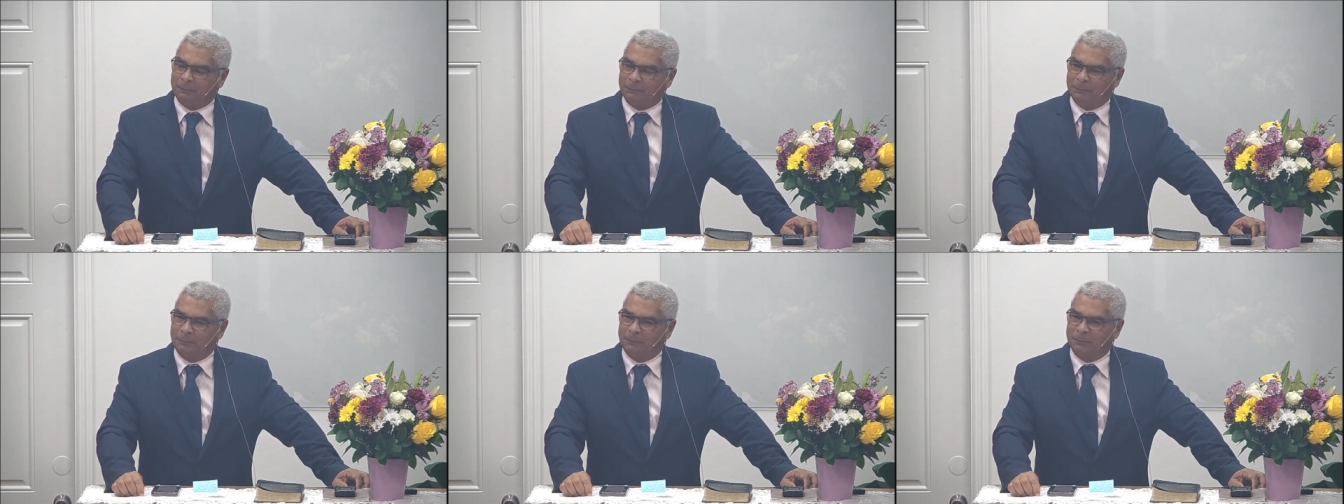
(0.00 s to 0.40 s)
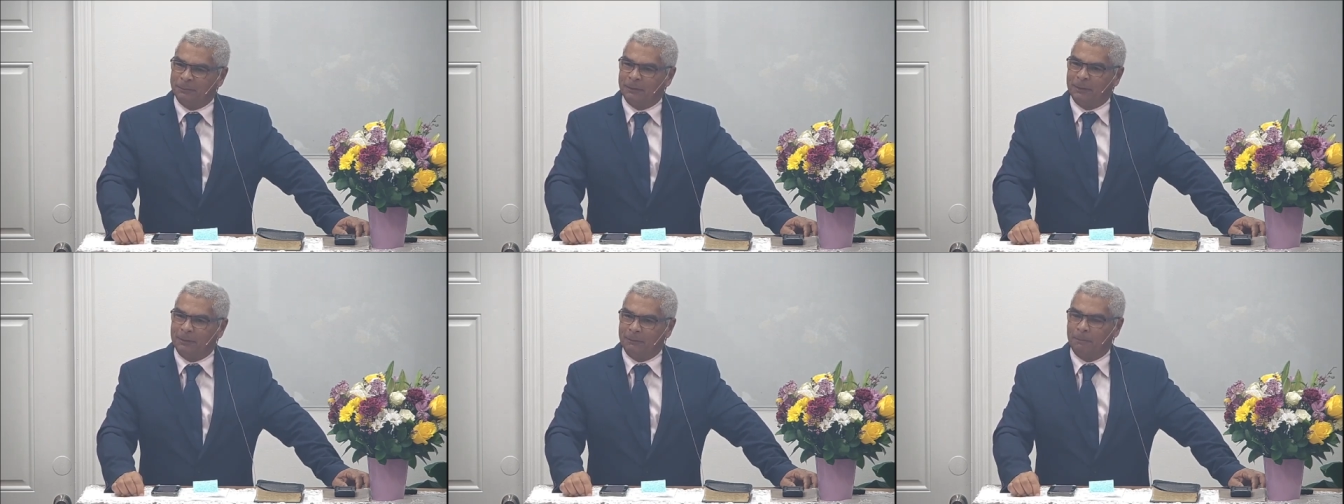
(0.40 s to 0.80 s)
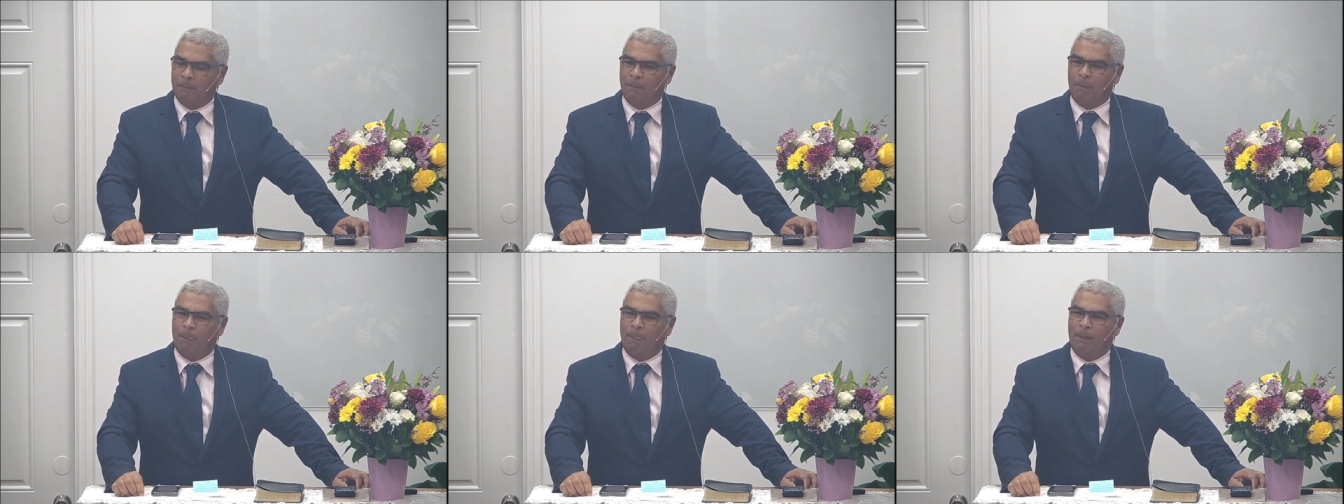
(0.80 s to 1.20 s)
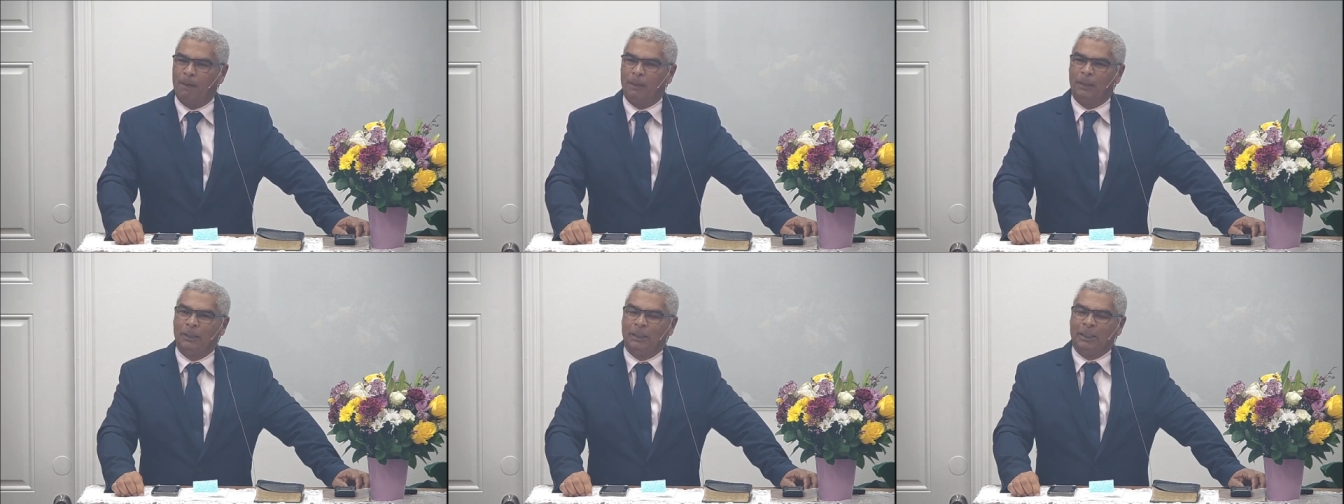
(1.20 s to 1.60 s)
follows this way,
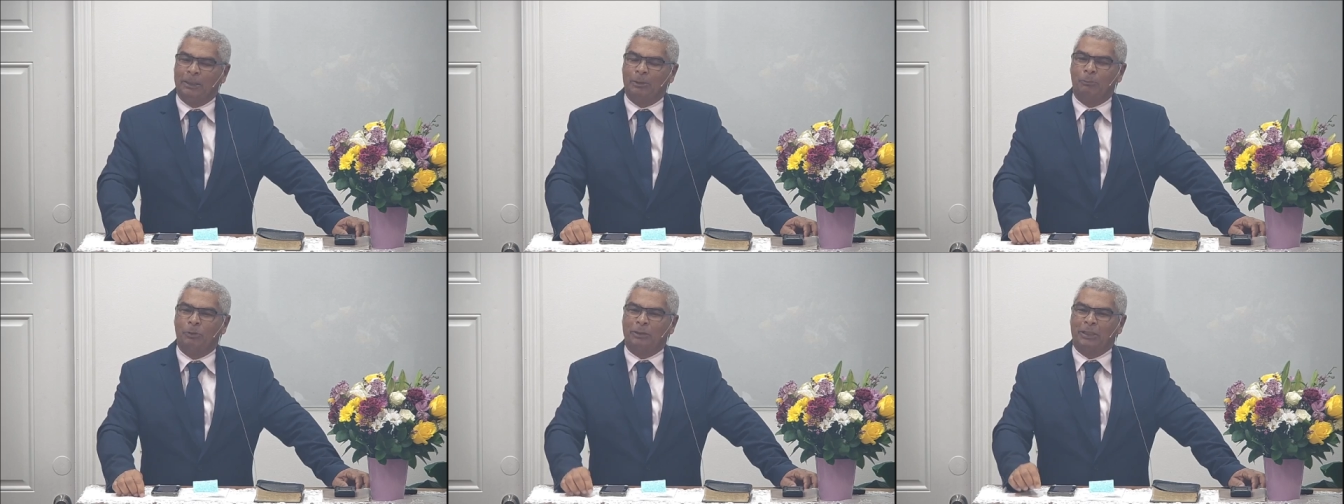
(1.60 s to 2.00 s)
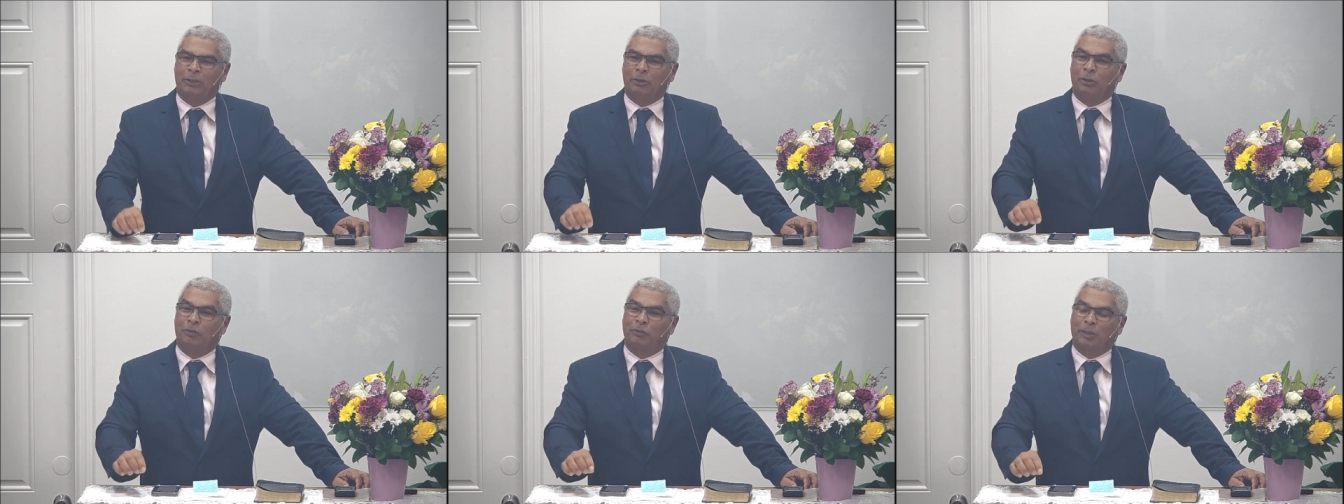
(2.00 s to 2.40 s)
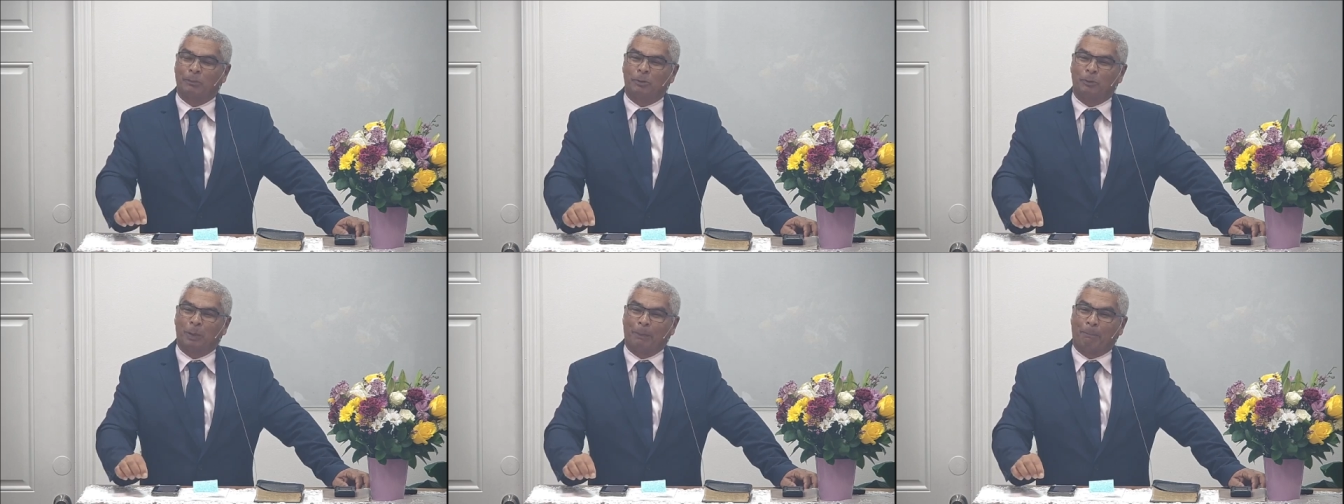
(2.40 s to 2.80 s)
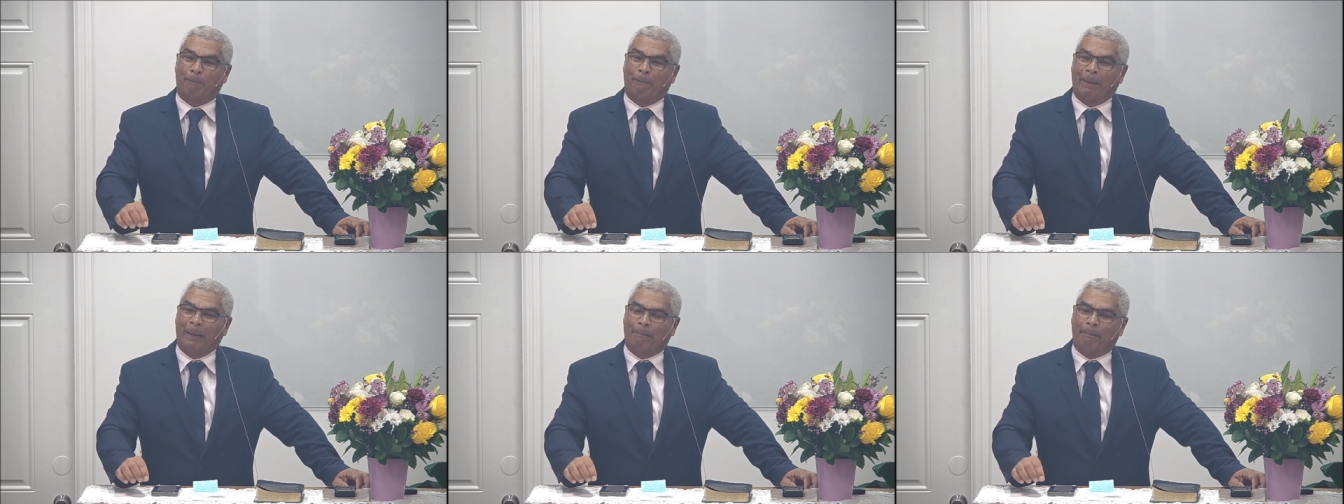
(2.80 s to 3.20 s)
he will get to
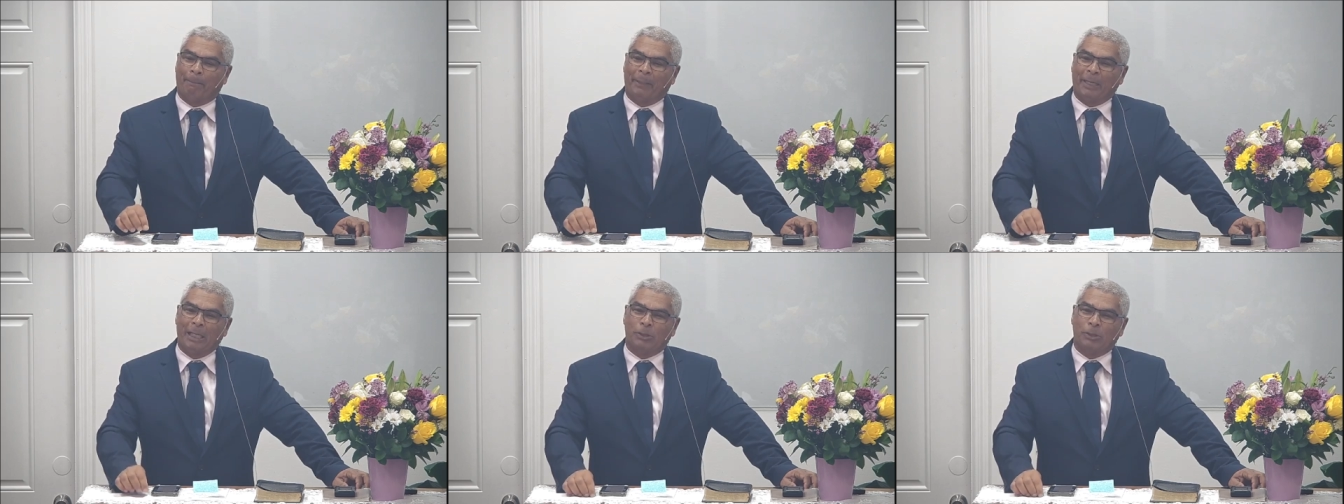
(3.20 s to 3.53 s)
eternity.